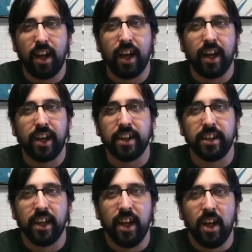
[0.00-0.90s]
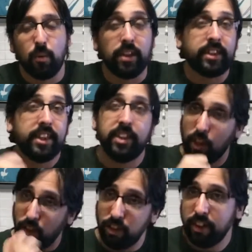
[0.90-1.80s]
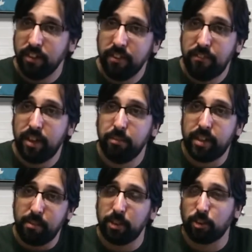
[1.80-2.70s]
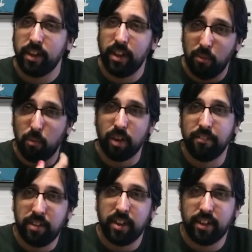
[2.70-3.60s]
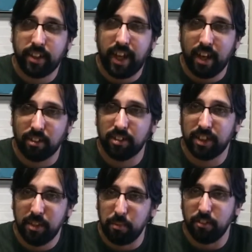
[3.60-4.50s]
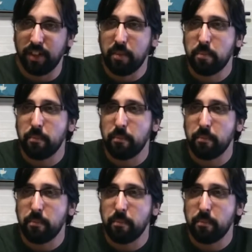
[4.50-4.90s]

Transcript: And we see this earlier in the film, demonstrated on one of the, the characters in the movie.